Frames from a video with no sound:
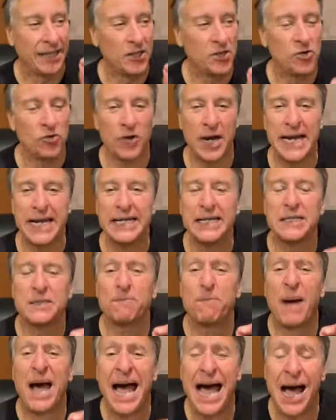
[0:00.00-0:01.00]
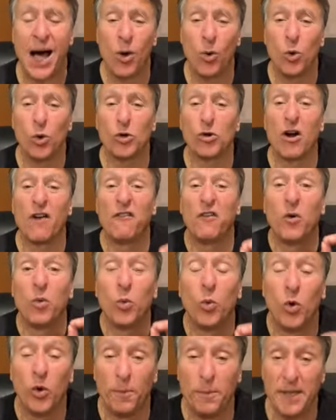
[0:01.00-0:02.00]
The greatest power of a
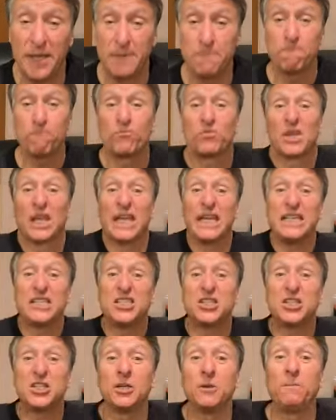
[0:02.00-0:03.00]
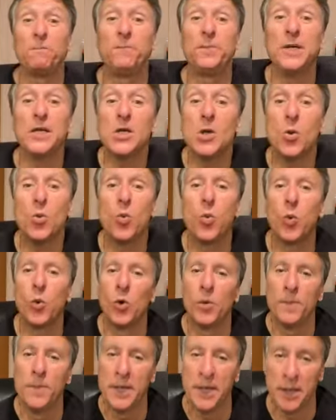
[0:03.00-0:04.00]
woman is to be a
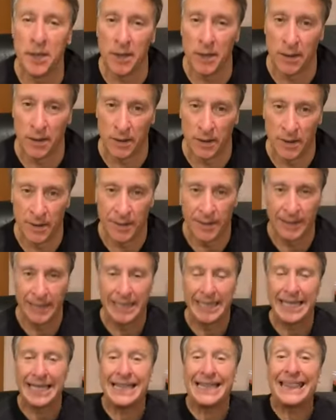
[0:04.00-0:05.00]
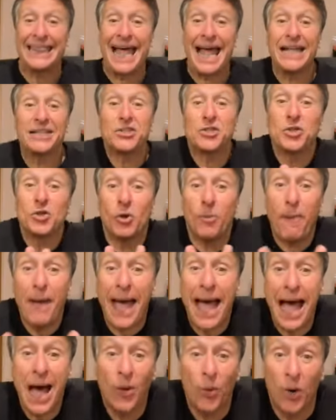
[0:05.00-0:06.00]
woman. That's your
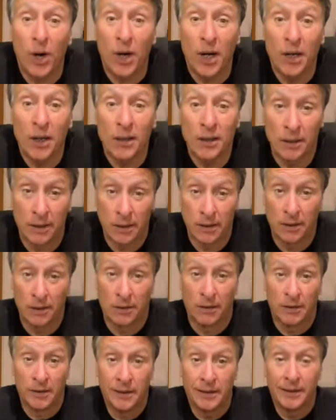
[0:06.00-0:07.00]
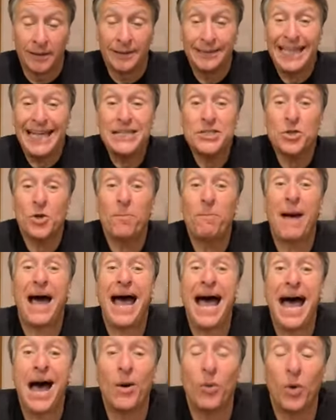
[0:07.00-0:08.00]
power. That's your
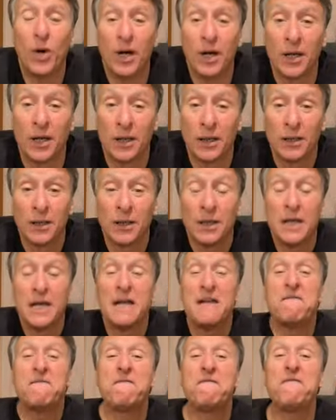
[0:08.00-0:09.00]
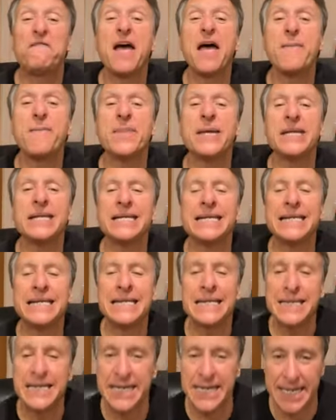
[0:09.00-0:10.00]
power.
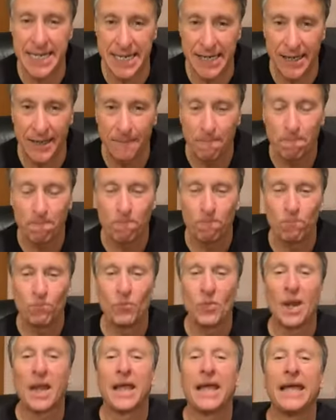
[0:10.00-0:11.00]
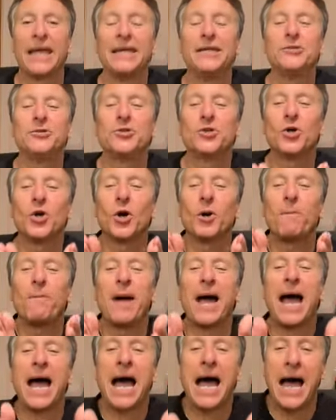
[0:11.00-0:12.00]
Femininity is
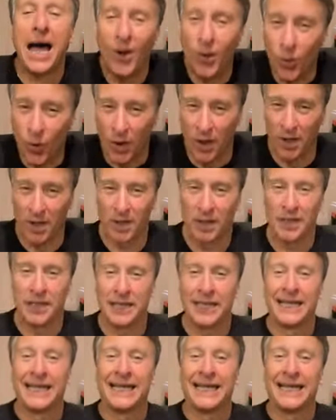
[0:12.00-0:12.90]
your power.